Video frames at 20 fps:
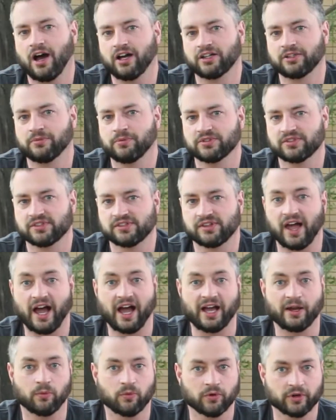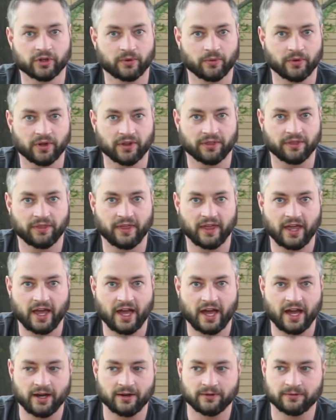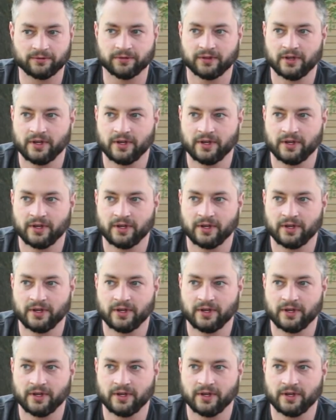octopuses that I work with. They have